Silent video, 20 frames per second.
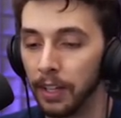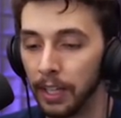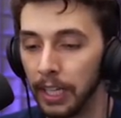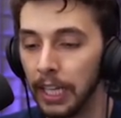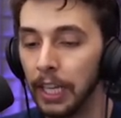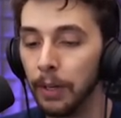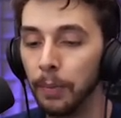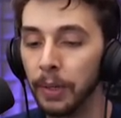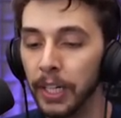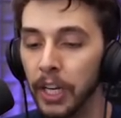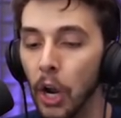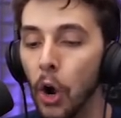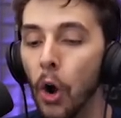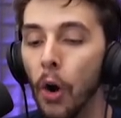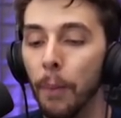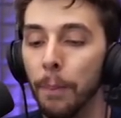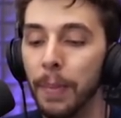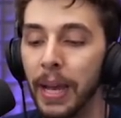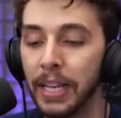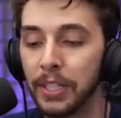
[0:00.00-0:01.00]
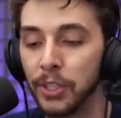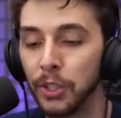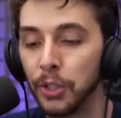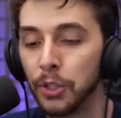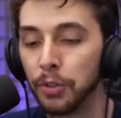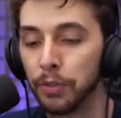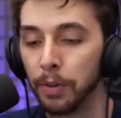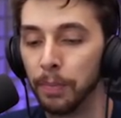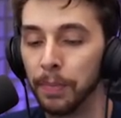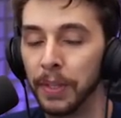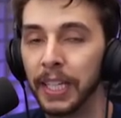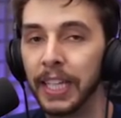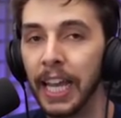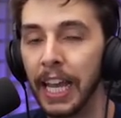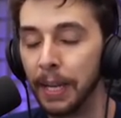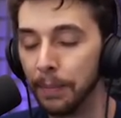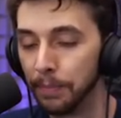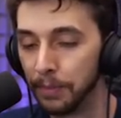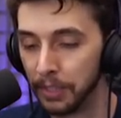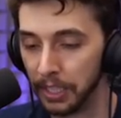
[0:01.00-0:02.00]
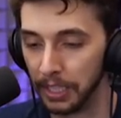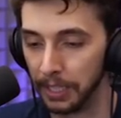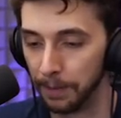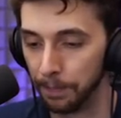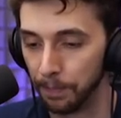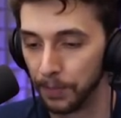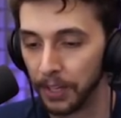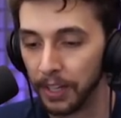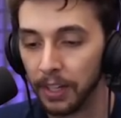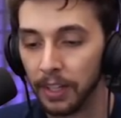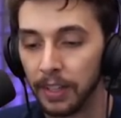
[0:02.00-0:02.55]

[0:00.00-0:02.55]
here we go, a message from the game team.